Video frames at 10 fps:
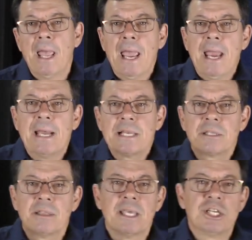He
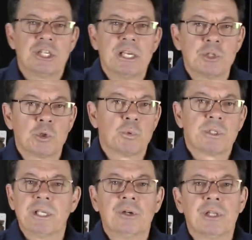doesn't think Jesus was
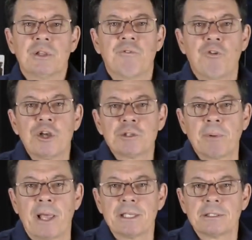guilty in the first
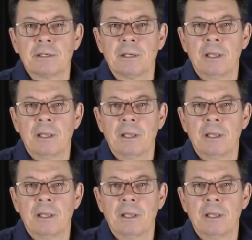place.